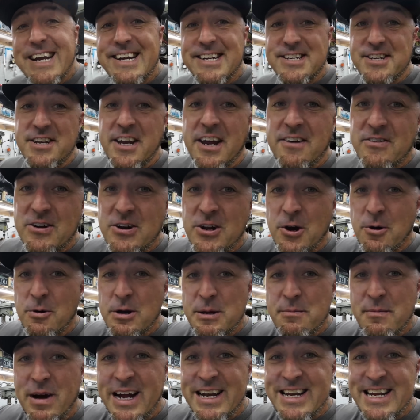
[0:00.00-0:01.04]
Because you never know
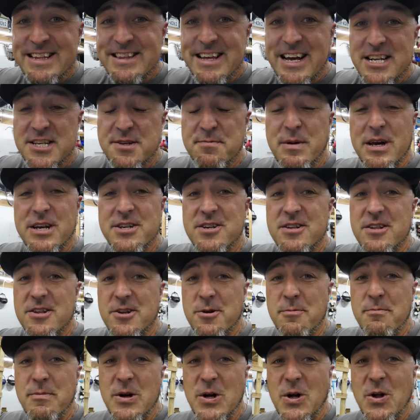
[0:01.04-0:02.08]
when you might need that special
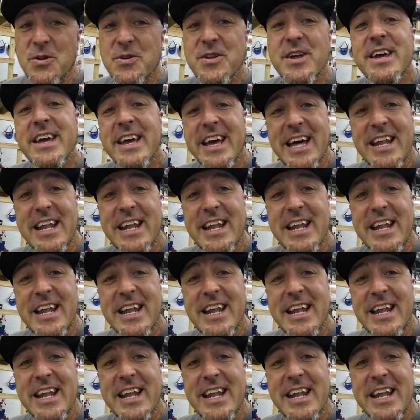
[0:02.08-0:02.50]
little bolt